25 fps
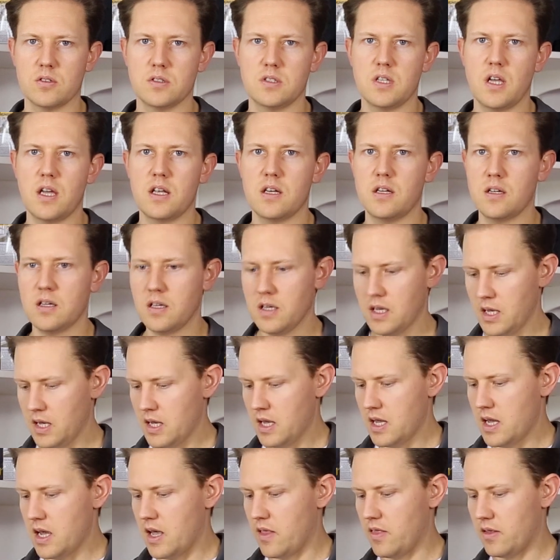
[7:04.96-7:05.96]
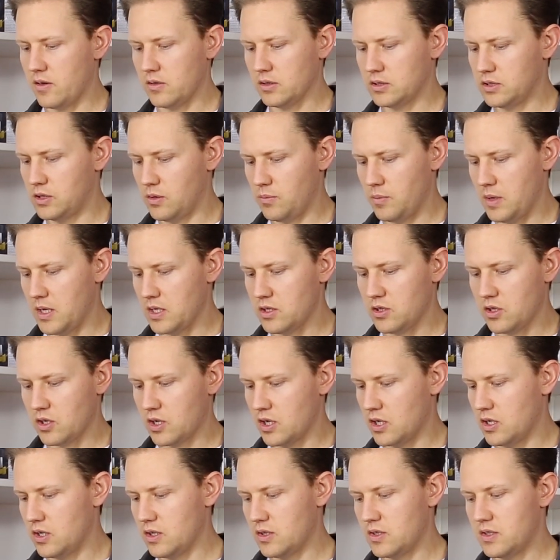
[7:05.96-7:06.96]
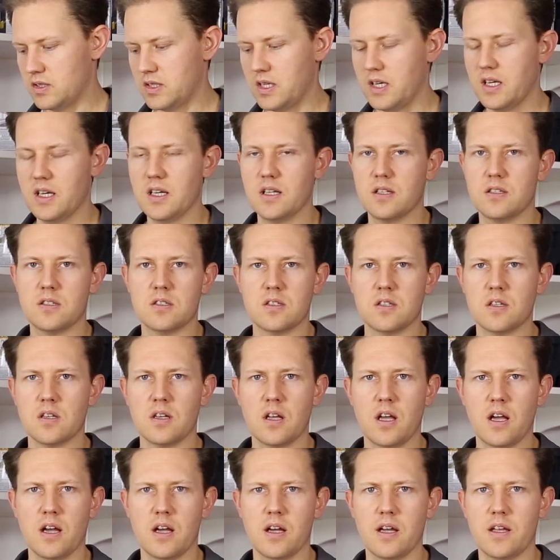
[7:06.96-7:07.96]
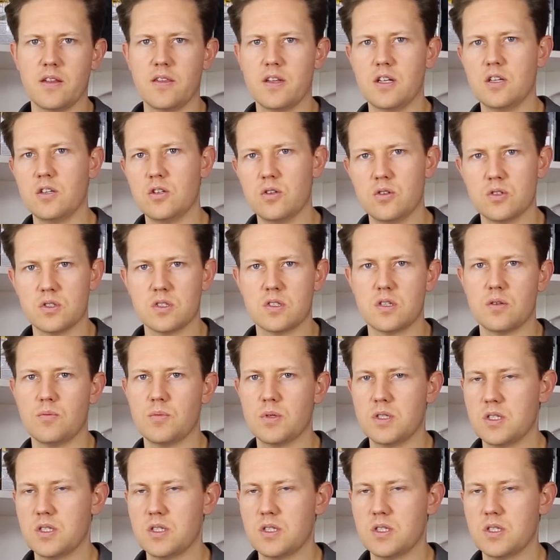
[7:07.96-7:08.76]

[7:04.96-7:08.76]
container. And that also means you can just seal it and then use the